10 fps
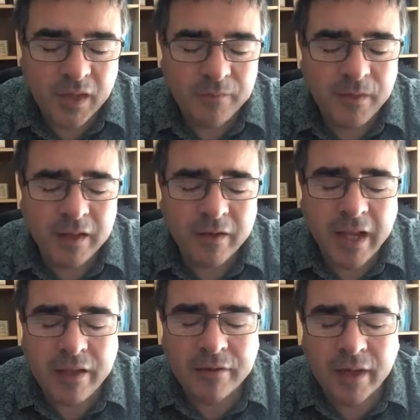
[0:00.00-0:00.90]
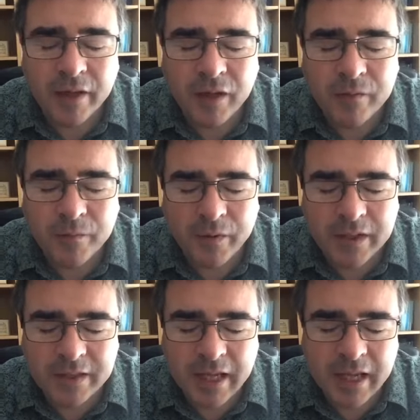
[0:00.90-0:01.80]
Father, again, thank you for
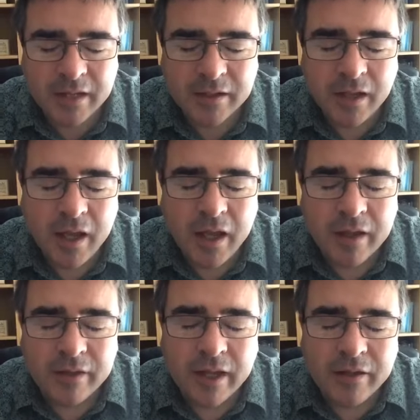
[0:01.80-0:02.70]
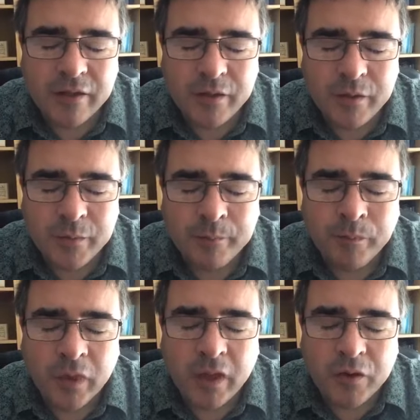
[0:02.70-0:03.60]
this day. Thank you
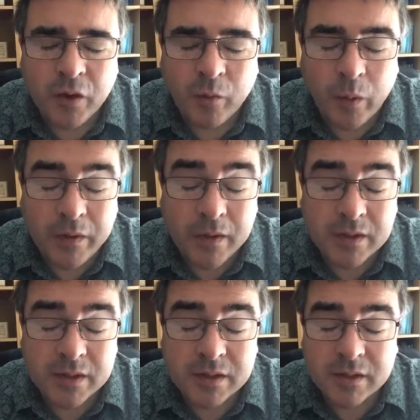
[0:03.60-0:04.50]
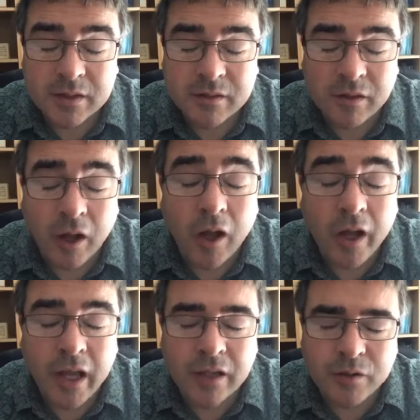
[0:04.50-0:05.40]
that you are with us now
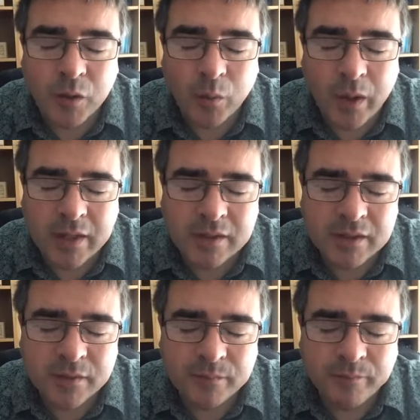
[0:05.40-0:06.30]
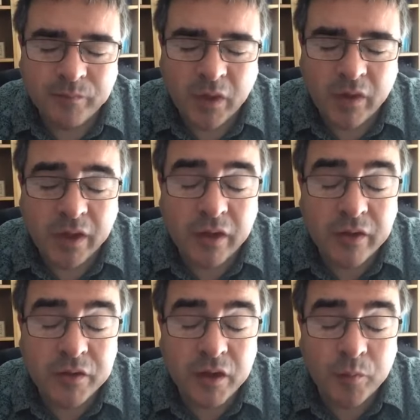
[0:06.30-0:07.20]
and always. Thank you
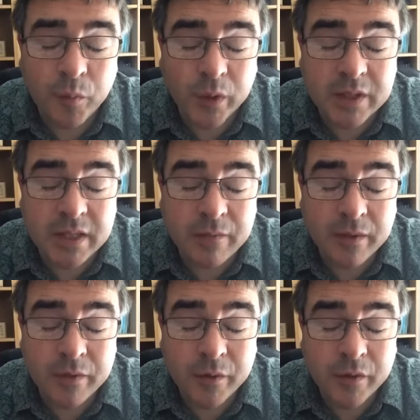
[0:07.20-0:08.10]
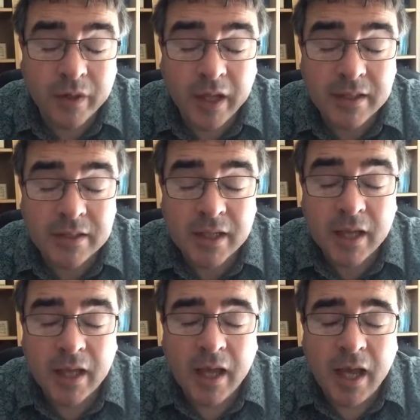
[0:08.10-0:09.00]
that you have brought us safely through the night.
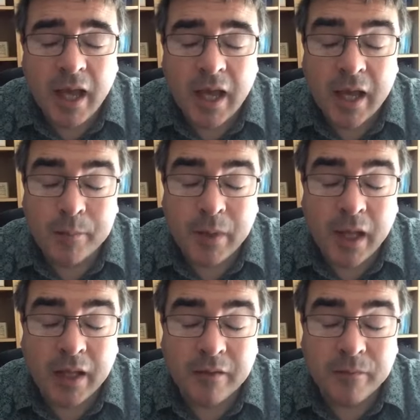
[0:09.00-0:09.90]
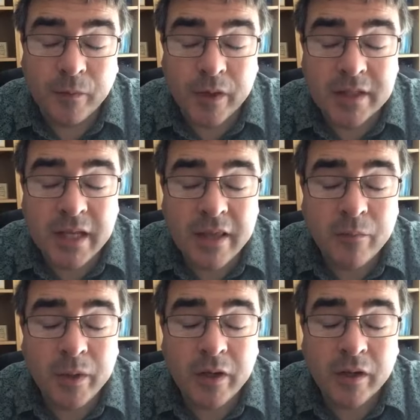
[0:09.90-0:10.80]
And for this day that
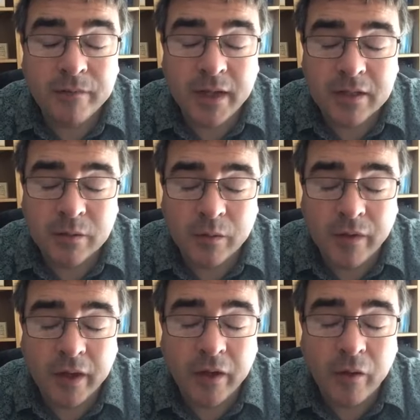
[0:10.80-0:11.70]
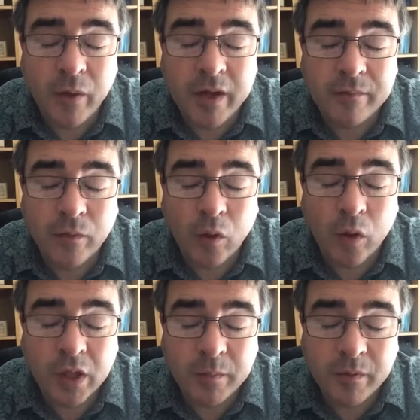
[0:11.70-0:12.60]
we now face, Lord, thank you. You're ready for
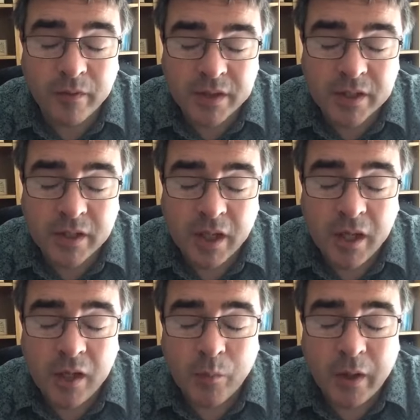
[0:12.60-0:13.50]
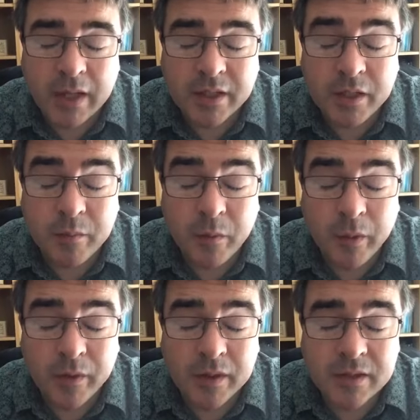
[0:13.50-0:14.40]
all your provision. We ask that you be
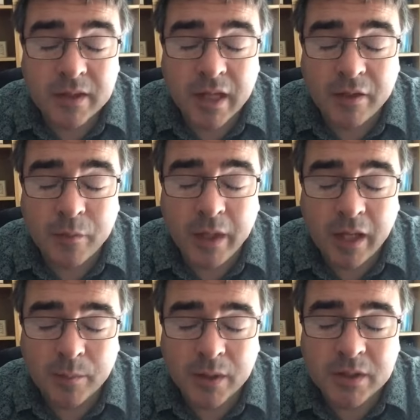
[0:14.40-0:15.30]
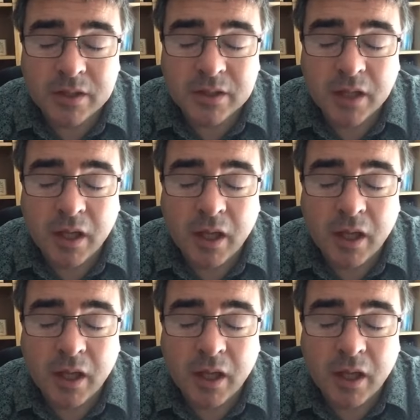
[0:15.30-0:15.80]
with us and you would help us.